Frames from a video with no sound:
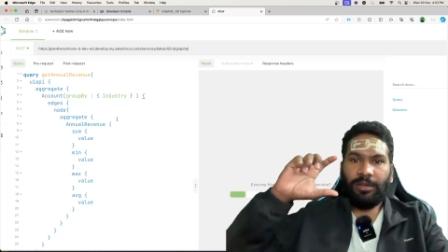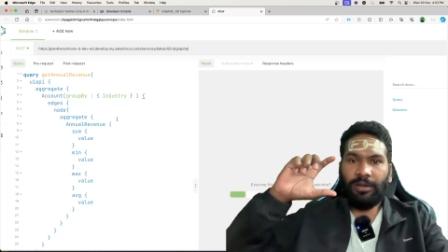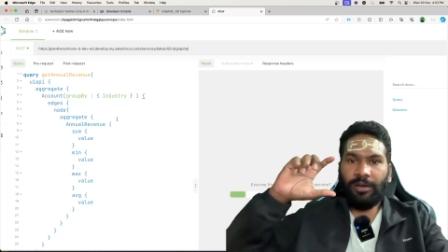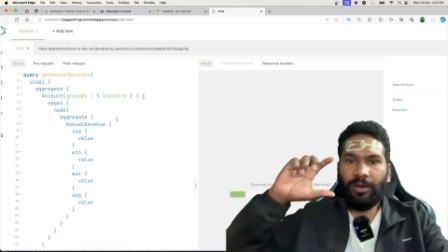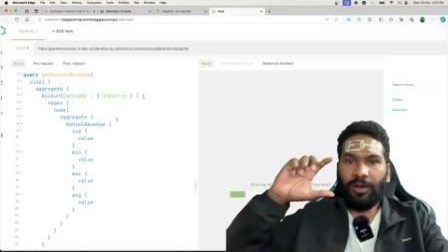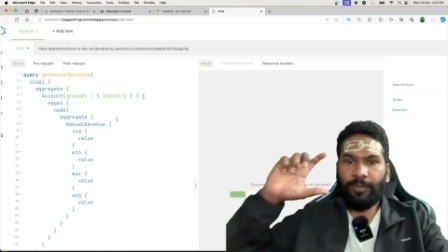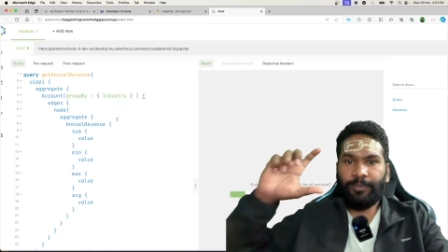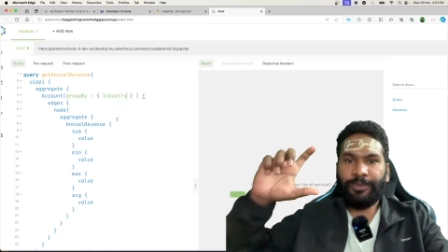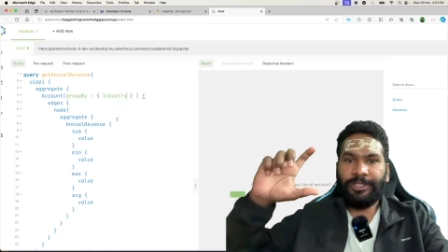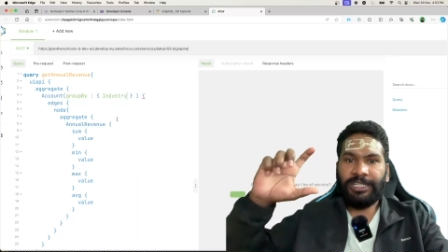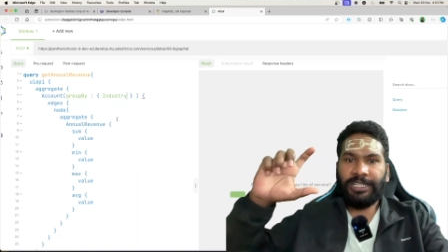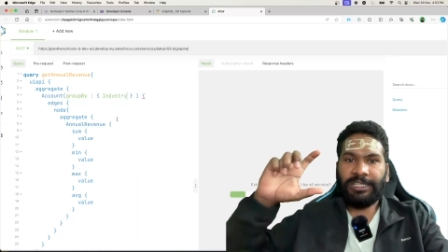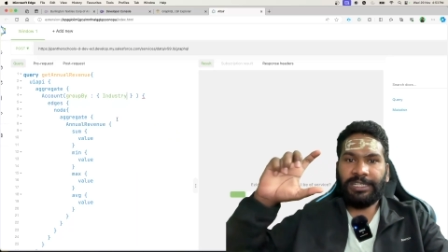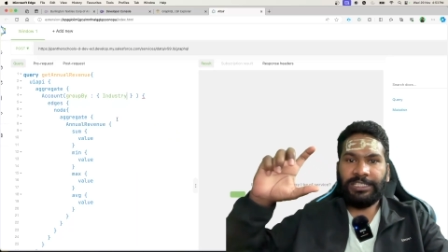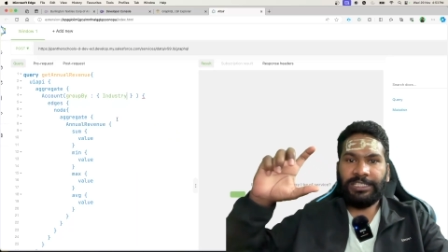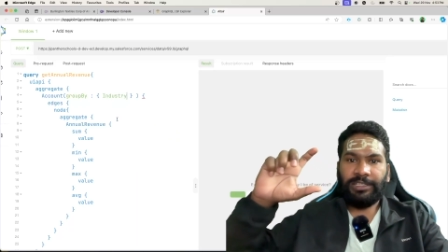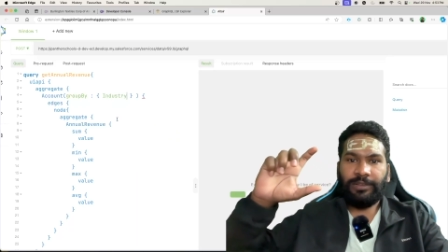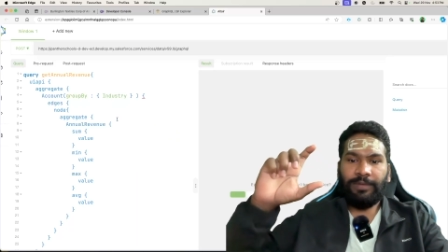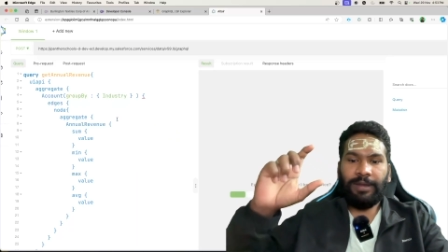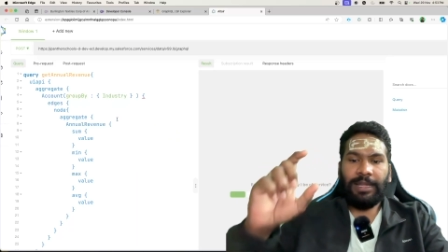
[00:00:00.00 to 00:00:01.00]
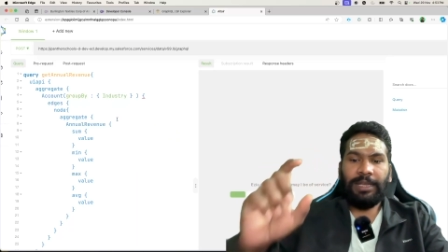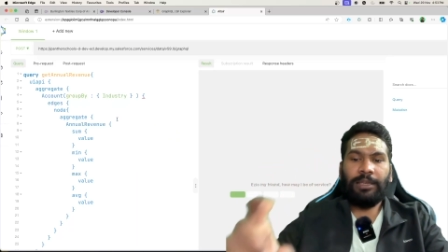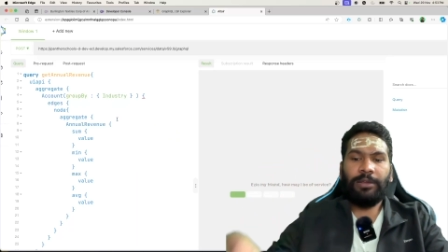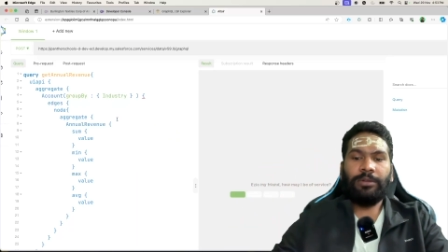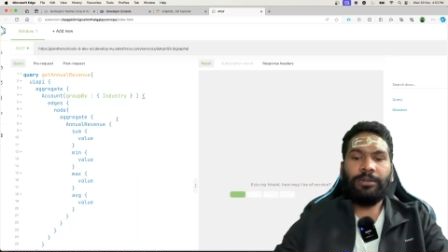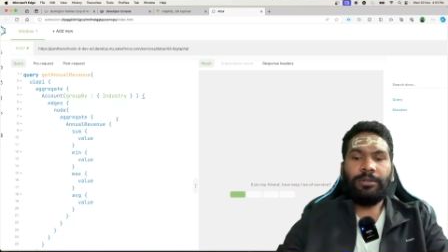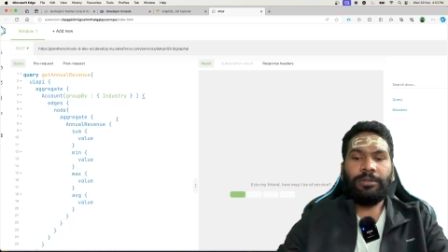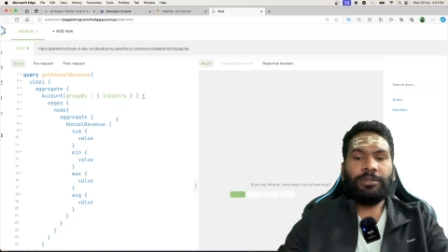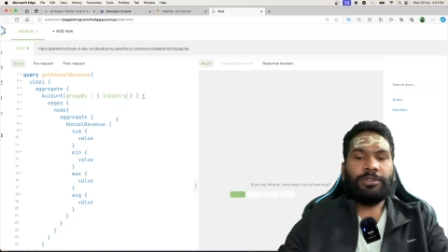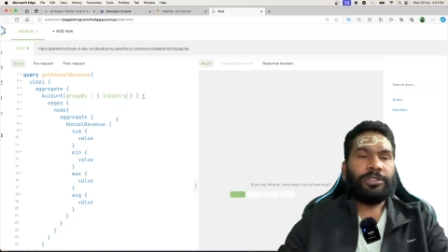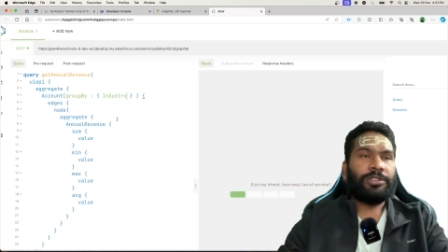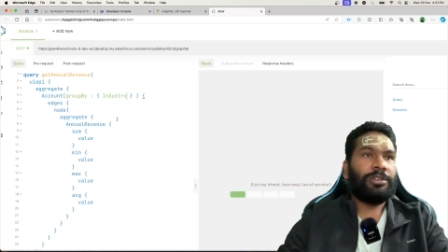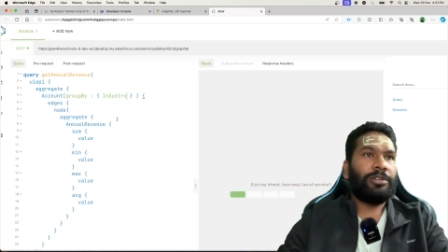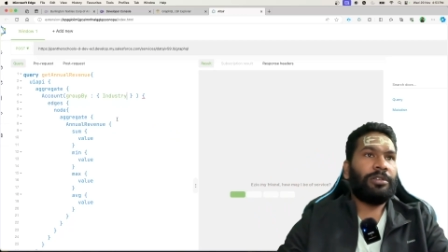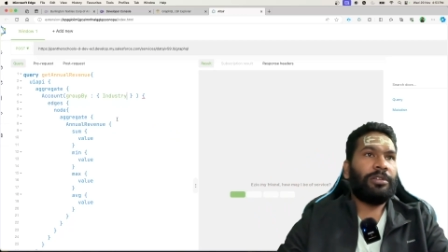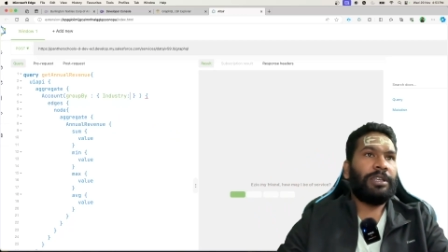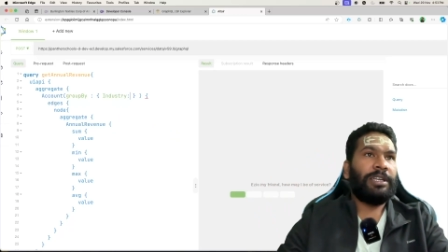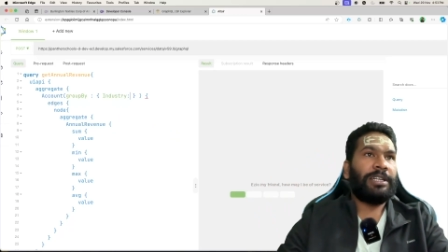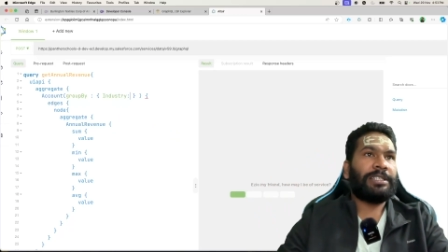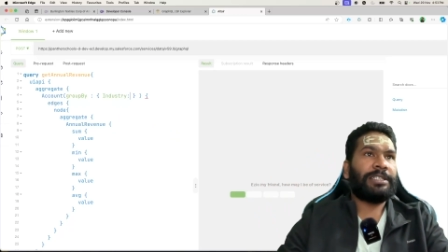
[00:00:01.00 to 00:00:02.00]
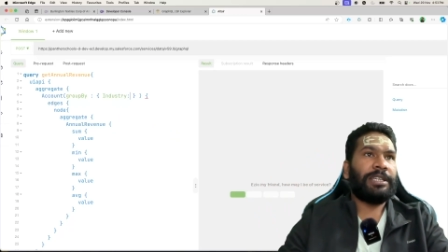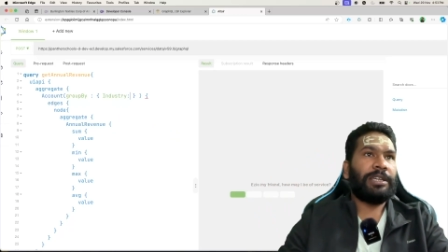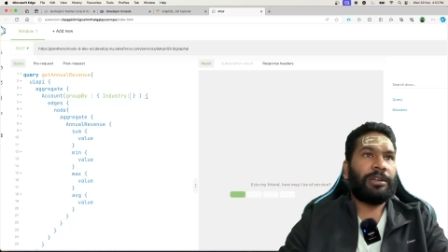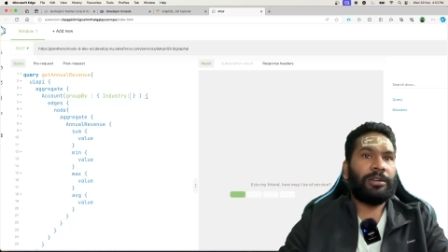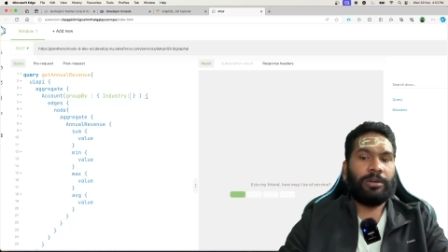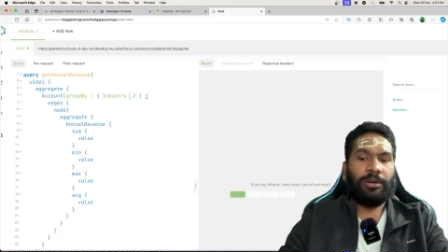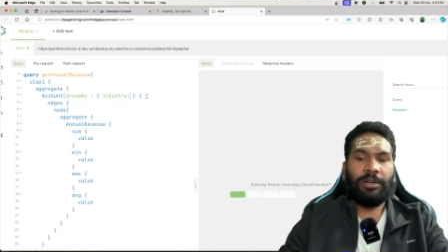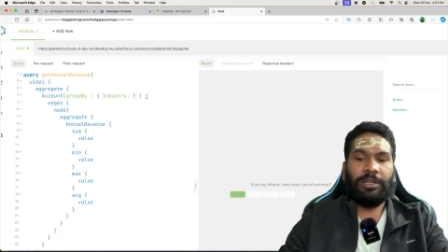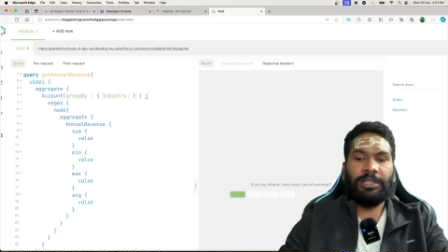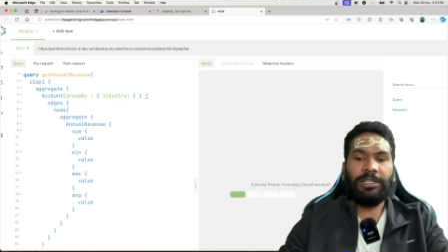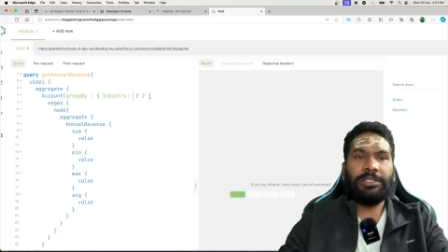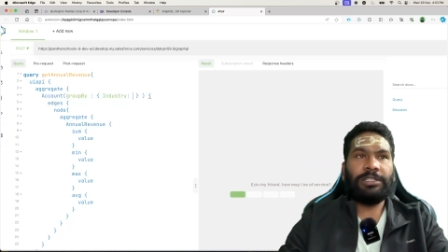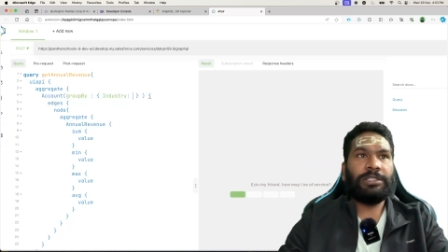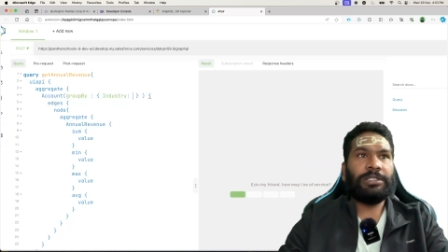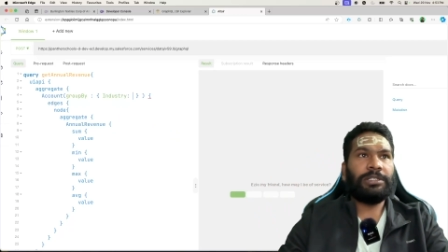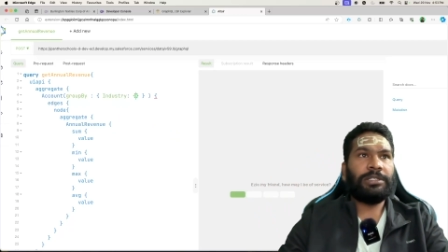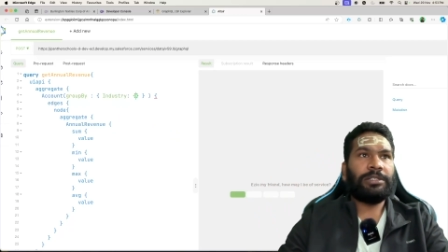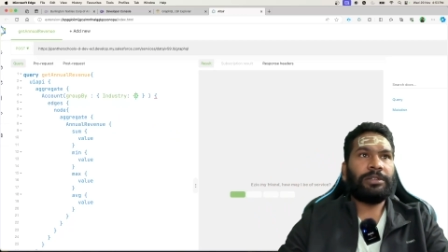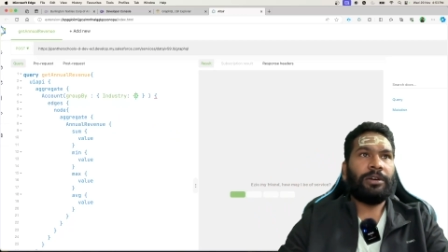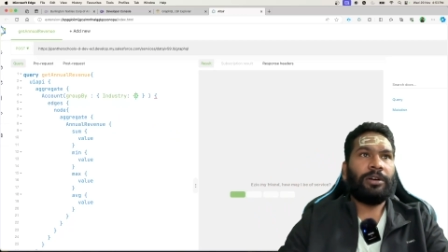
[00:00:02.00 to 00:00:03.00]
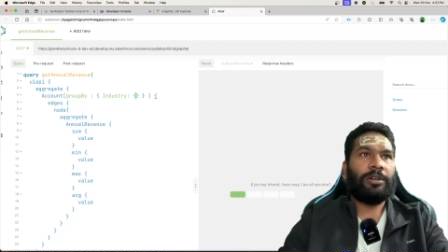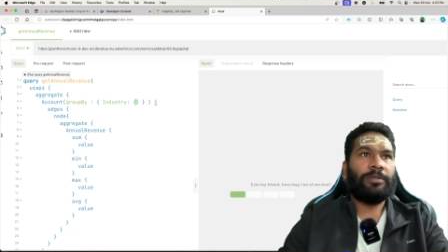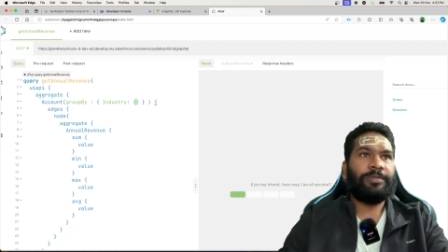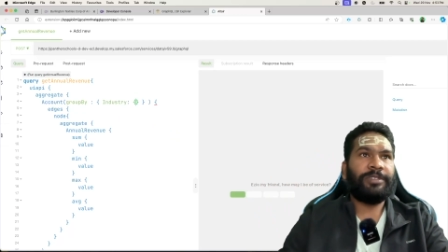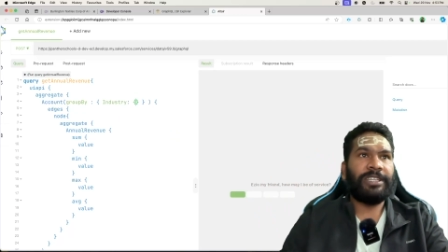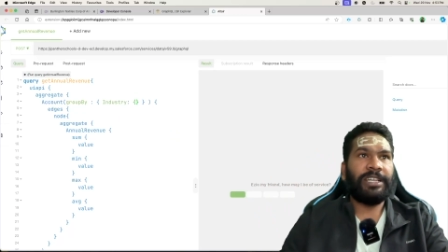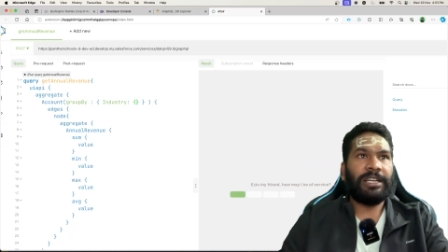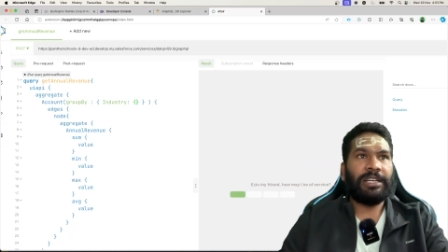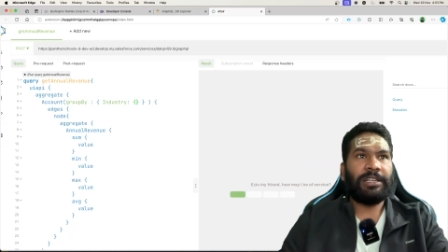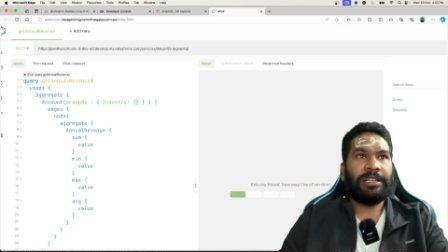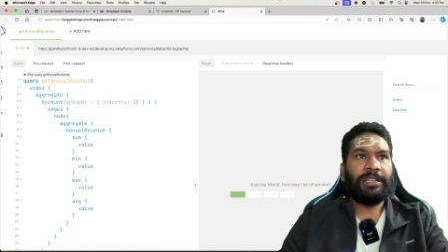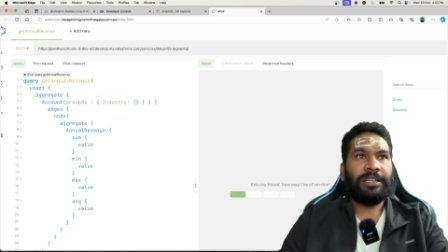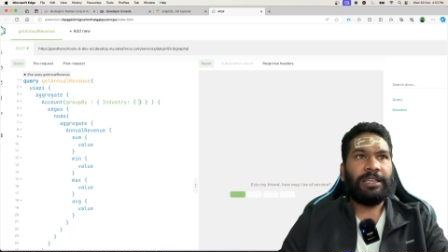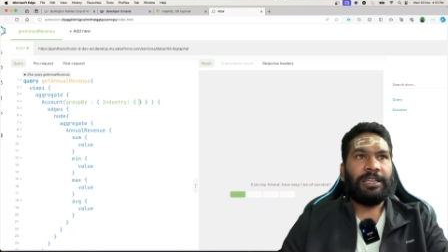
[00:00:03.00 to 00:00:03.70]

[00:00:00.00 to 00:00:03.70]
object as a value so let's say colon object